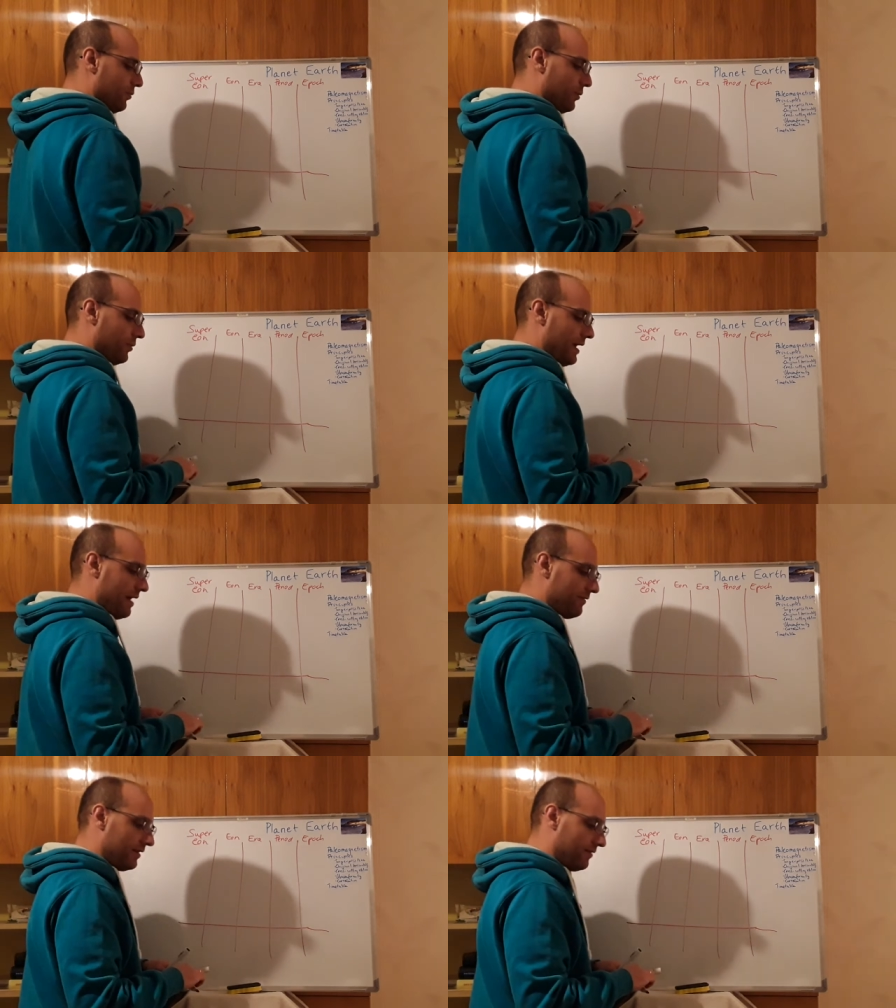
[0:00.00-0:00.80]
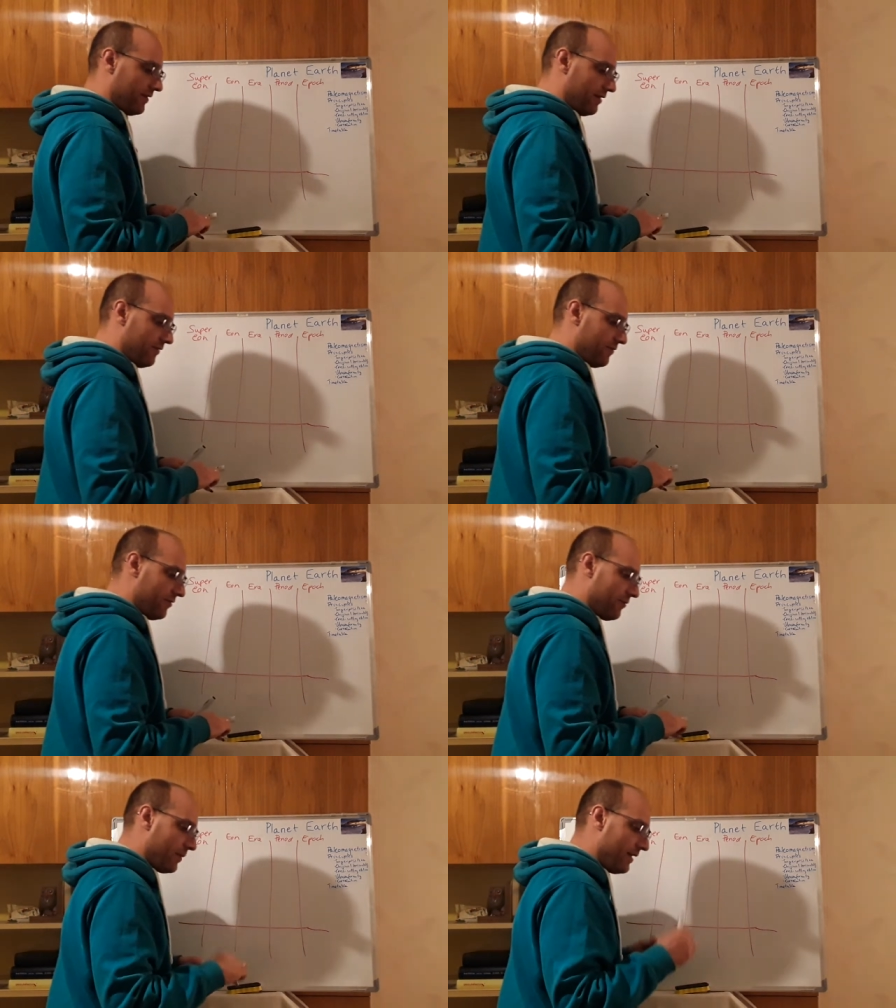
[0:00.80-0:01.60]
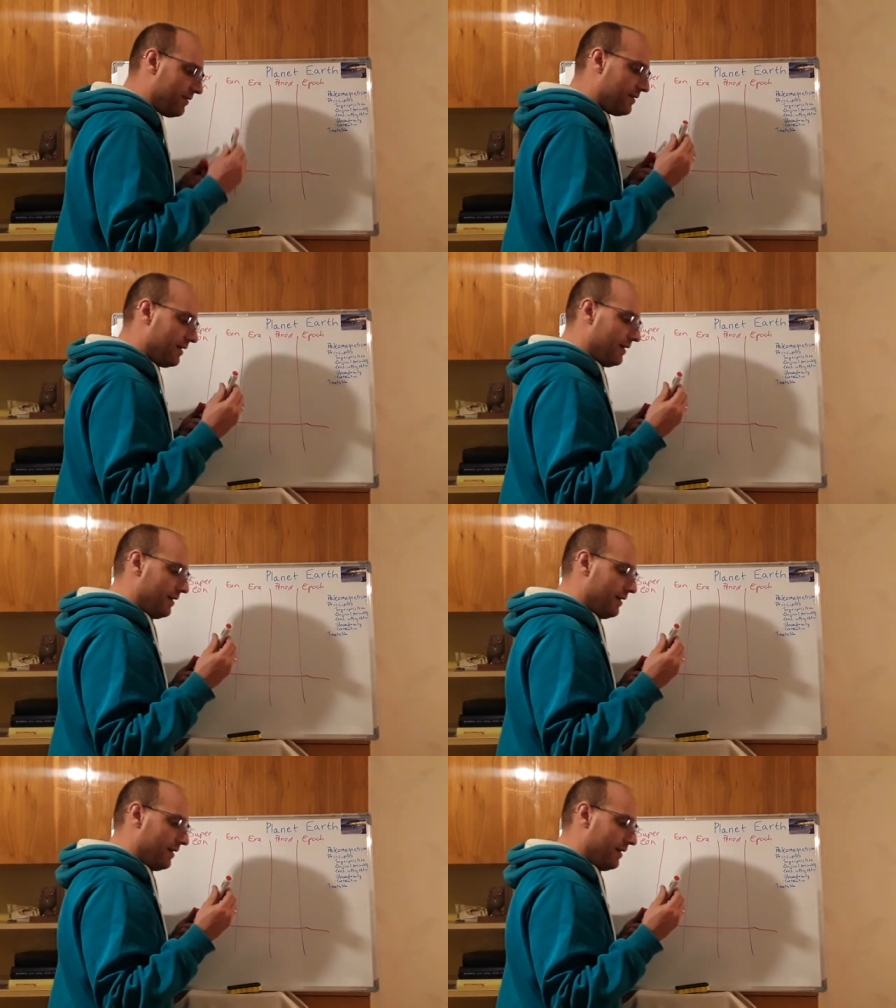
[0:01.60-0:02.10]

what we have in the very first place